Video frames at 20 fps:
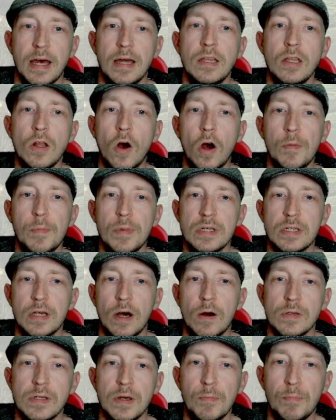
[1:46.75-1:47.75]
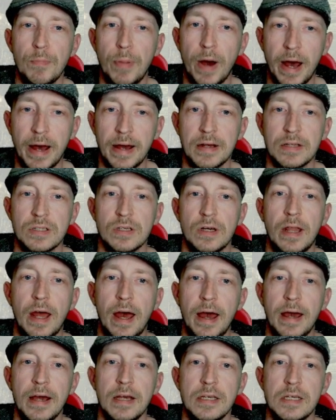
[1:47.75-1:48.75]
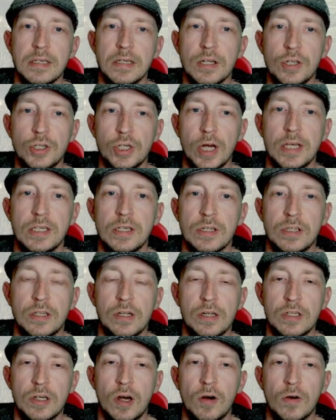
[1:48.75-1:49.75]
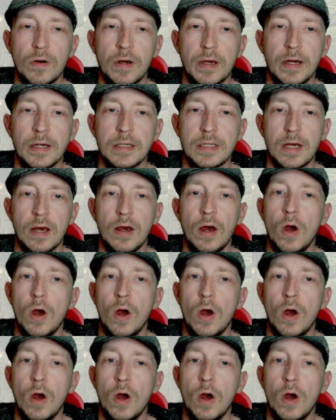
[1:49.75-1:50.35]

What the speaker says: and 9 missiles impact on the hexes adjacent to the target,